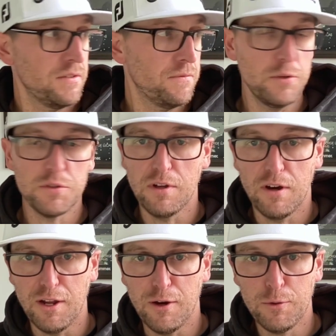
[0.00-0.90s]
the first
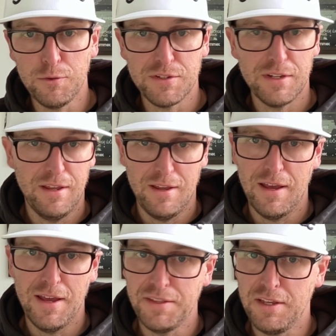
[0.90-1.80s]
9 holes,
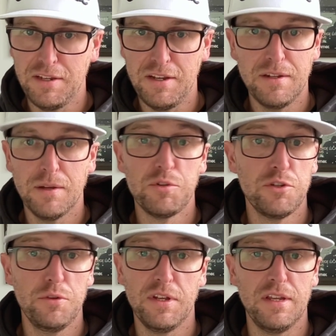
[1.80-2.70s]
and then you end up
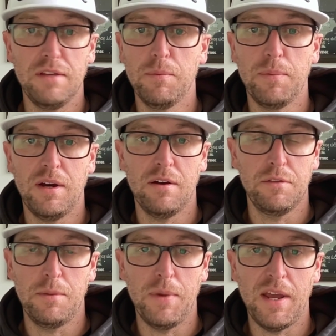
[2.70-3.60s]
shooting even par on
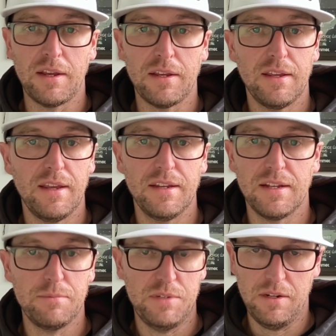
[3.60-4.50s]
the back and it
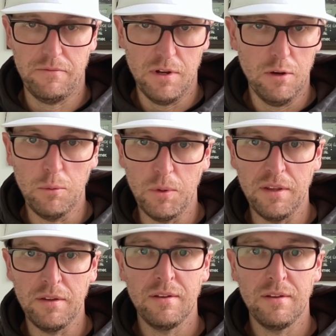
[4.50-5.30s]
comes out of nowhere.